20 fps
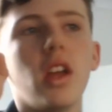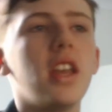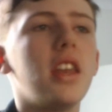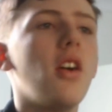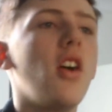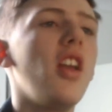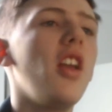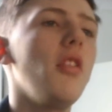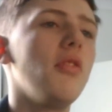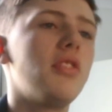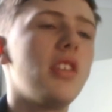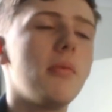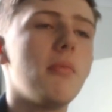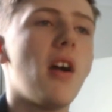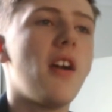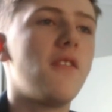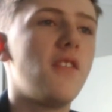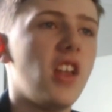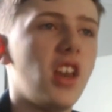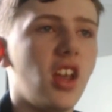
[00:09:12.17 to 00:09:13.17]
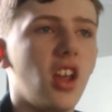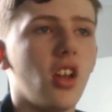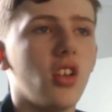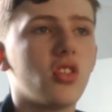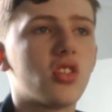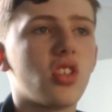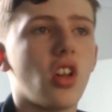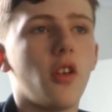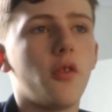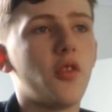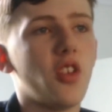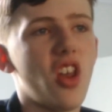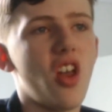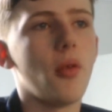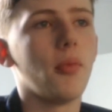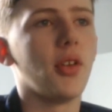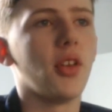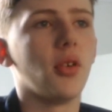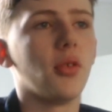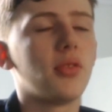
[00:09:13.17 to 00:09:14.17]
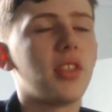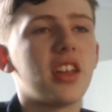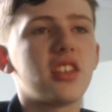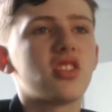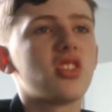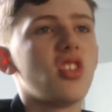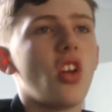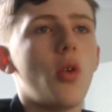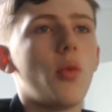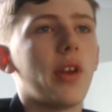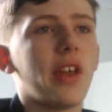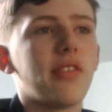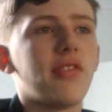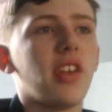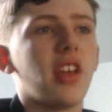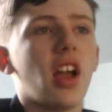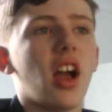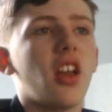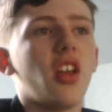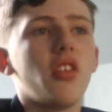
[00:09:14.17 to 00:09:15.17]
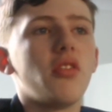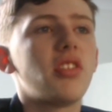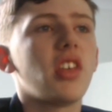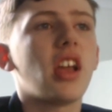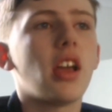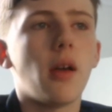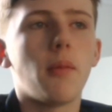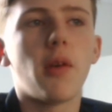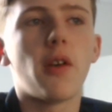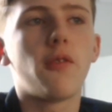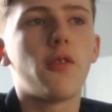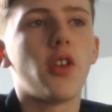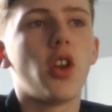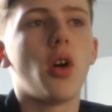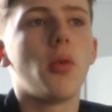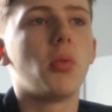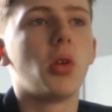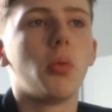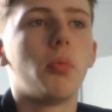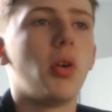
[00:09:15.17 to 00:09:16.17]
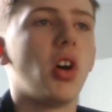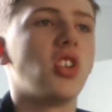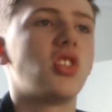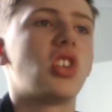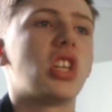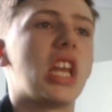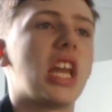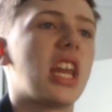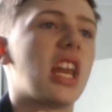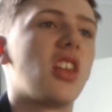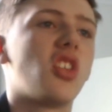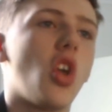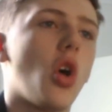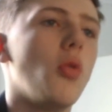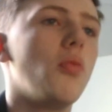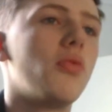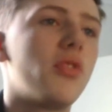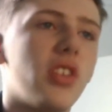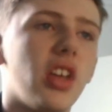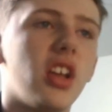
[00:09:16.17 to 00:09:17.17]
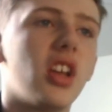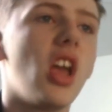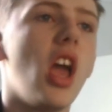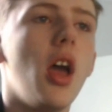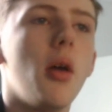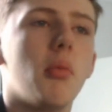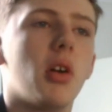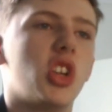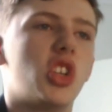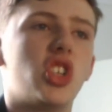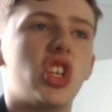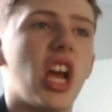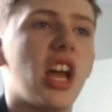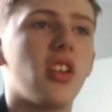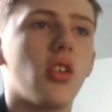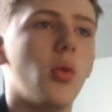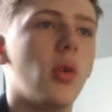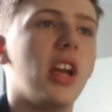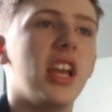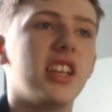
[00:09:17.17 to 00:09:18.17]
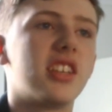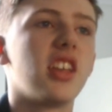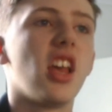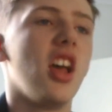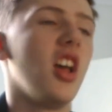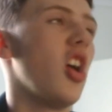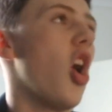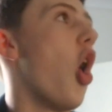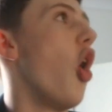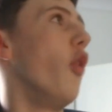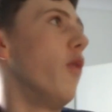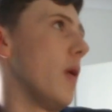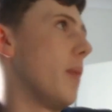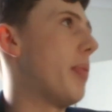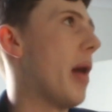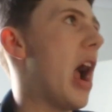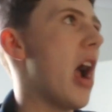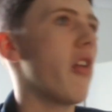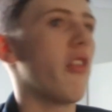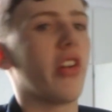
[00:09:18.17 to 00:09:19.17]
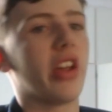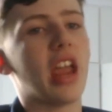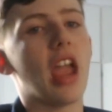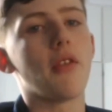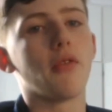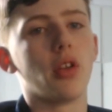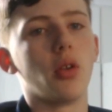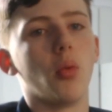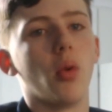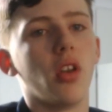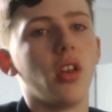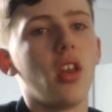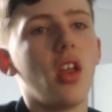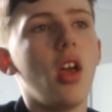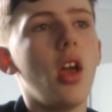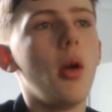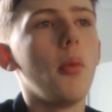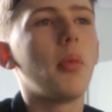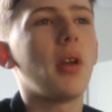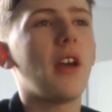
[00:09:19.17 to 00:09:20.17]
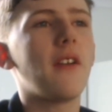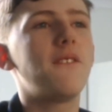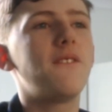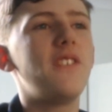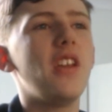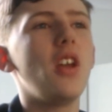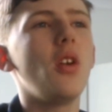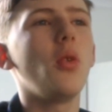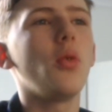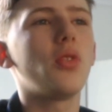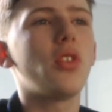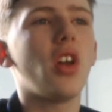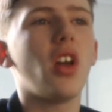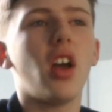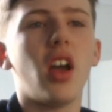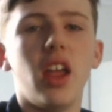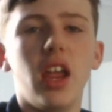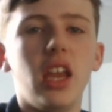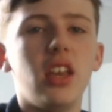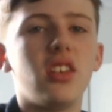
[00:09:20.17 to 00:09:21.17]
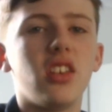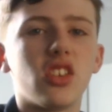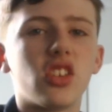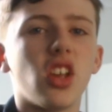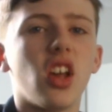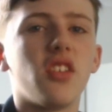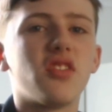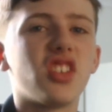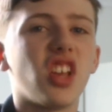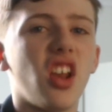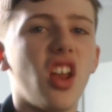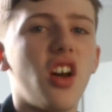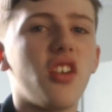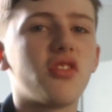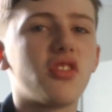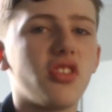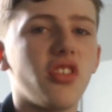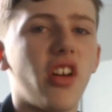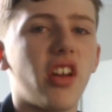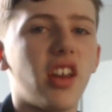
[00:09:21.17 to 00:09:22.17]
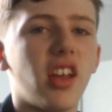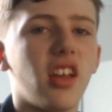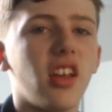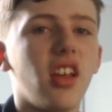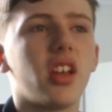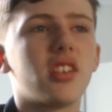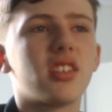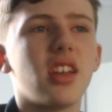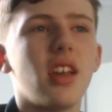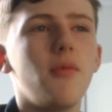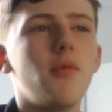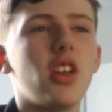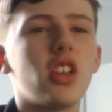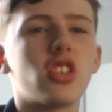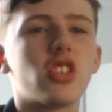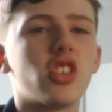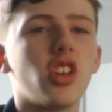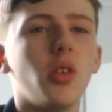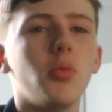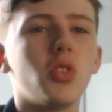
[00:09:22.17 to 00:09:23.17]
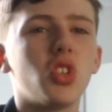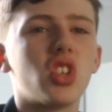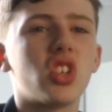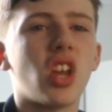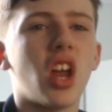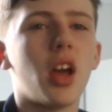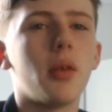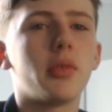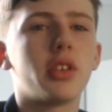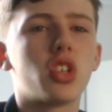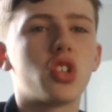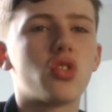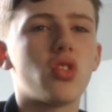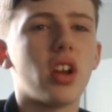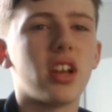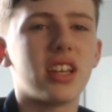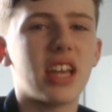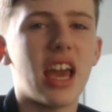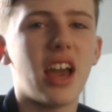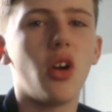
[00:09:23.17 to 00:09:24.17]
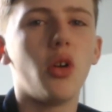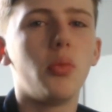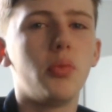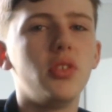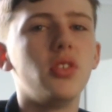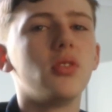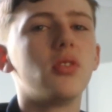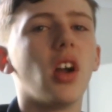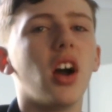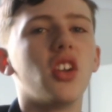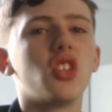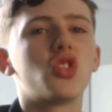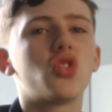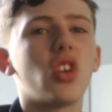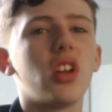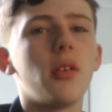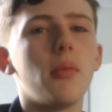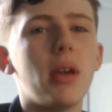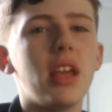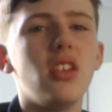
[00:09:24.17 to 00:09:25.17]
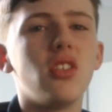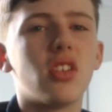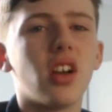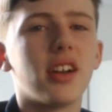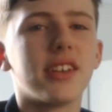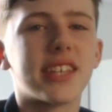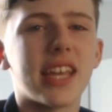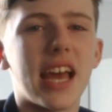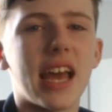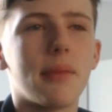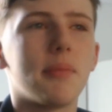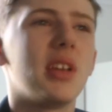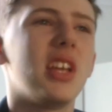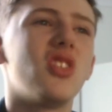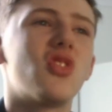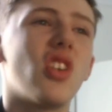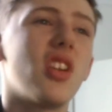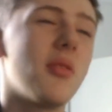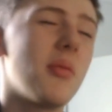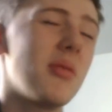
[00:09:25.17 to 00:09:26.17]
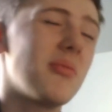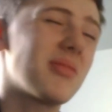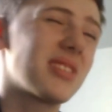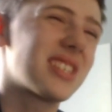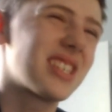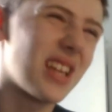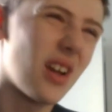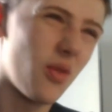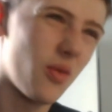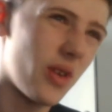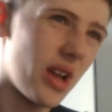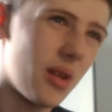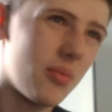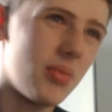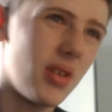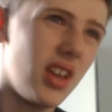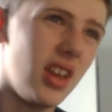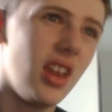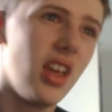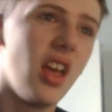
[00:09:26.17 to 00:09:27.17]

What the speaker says: Now, I don't think my videos are phenomenal. That's not what I think. I don't think I'm a phenomenal person, and I don't think my channel is overpowering everyone. But I feel that it deserves a lot of credit because I invest so much time into trying to help you guys, trying to make you guys happy and trying to make myself happy.